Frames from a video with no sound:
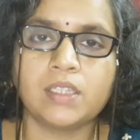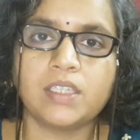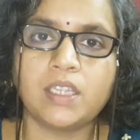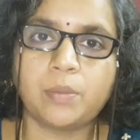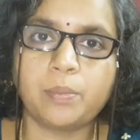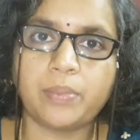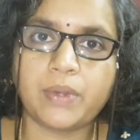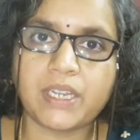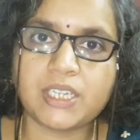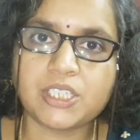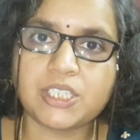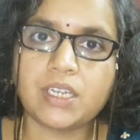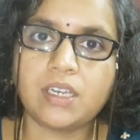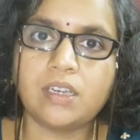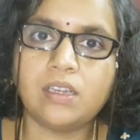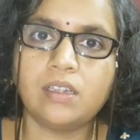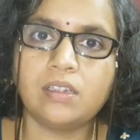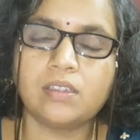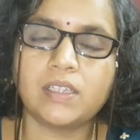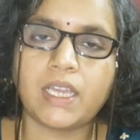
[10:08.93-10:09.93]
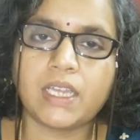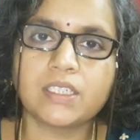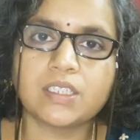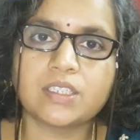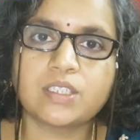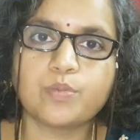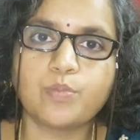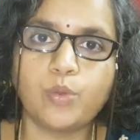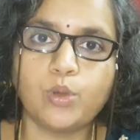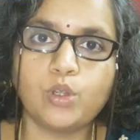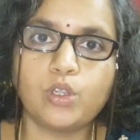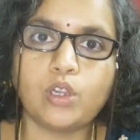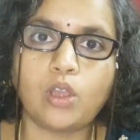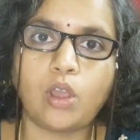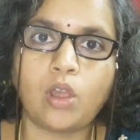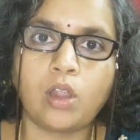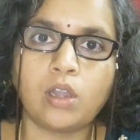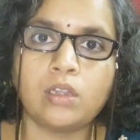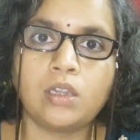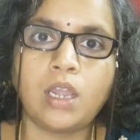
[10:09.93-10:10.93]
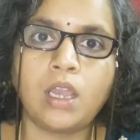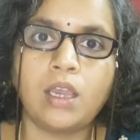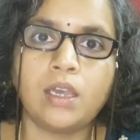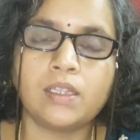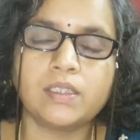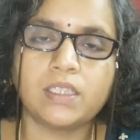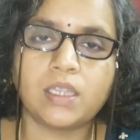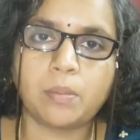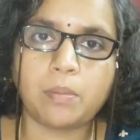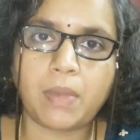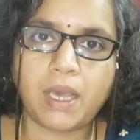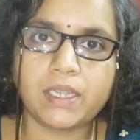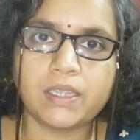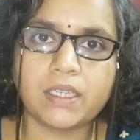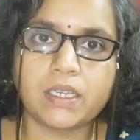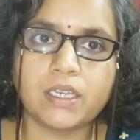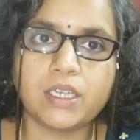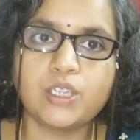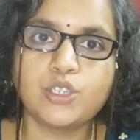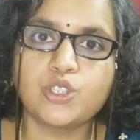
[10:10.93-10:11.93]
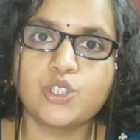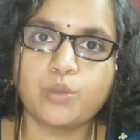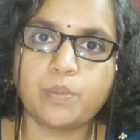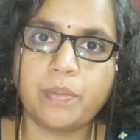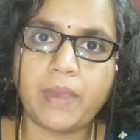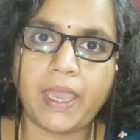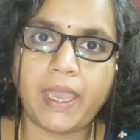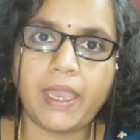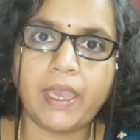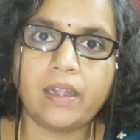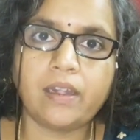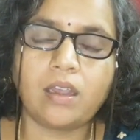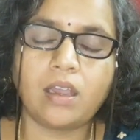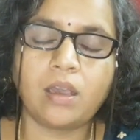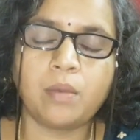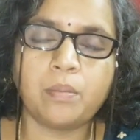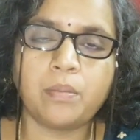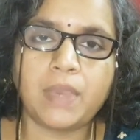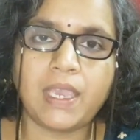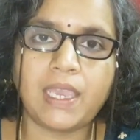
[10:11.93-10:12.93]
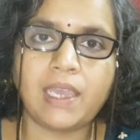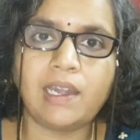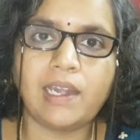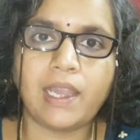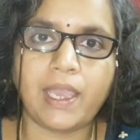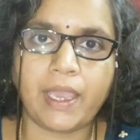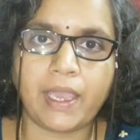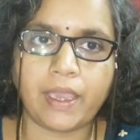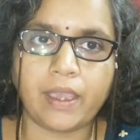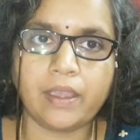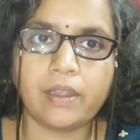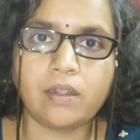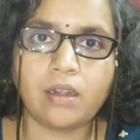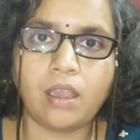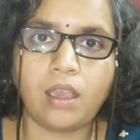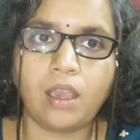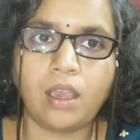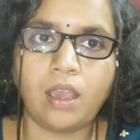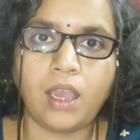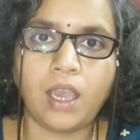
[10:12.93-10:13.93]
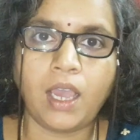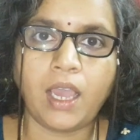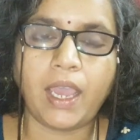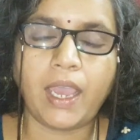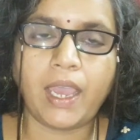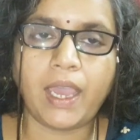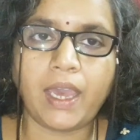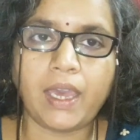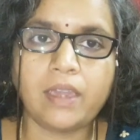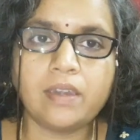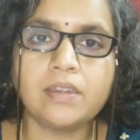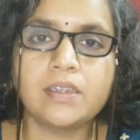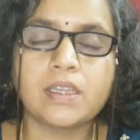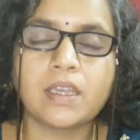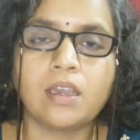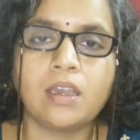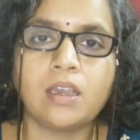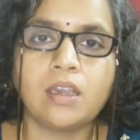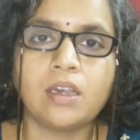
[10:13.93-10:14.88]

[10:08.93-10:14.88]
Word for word: the pressure that is put on the mother to bear a male heir, and